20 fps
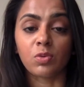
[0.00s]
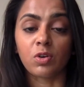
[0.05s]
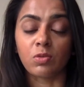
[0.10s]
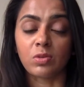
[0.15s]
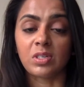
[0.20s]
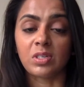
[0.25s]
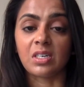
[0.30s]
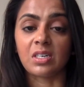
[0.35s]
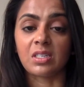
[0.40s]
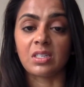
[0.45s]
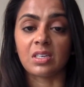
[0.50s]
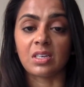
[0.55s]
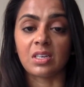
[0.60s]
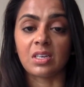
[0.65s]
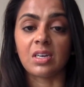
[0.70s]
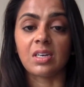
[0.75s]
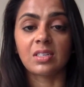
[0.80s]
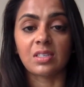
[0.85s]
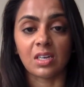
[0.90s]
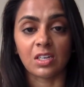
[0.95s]
proteins, and
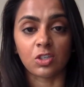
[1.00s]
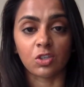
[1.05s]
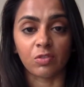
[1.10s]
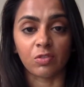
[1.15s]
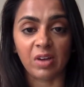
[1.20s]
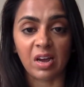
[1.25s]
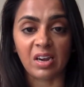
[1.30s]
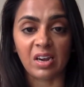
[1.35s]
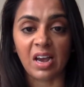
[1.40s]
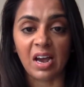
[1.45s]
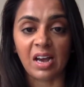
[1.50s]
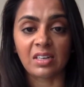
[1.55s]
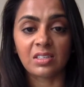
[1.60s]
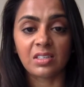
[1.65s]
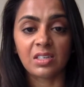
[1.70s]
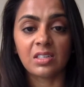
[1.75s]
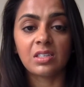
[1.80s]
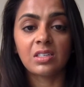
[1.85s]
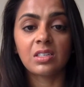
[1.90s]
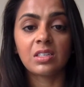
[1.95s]
essential fatty
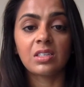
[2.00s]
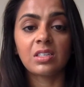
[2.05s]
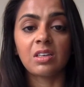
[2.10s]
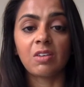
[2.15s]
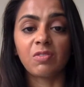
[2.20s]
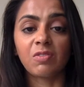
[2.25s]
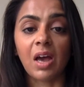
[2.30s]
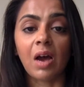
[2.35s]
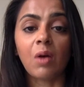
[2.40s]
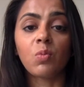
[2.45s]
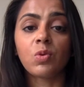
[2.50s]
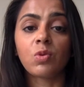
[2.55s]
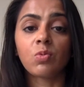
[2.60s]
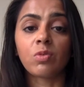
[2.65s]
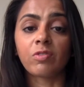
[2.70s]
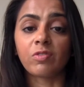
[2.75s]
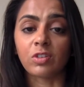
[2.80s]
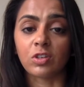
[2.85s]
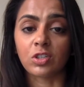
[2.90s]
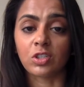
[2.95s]
acids to see if that would
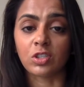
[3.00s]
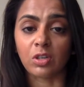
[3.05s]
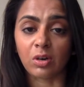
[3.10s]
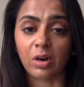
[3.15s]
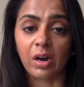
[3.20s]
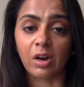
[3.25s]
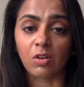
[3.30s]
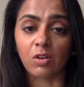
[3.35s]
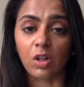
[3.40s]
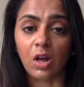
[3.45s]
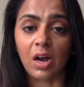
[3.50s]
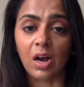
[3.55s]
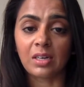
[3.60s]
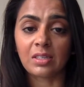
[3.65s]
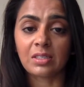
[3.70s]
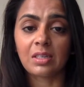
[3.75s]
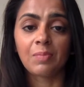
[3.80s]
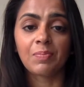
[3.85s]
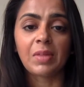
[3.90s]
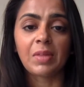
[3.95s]
reverse their hair
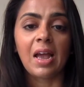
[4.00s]
loss.